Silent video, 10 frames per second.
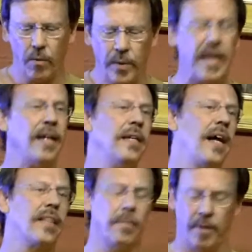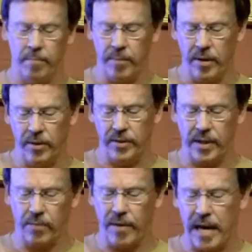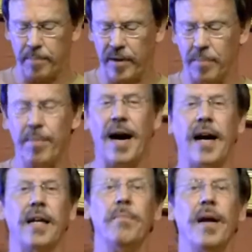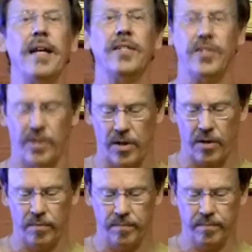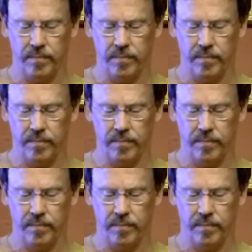We eat nothing but music wrapped in a body made of snow.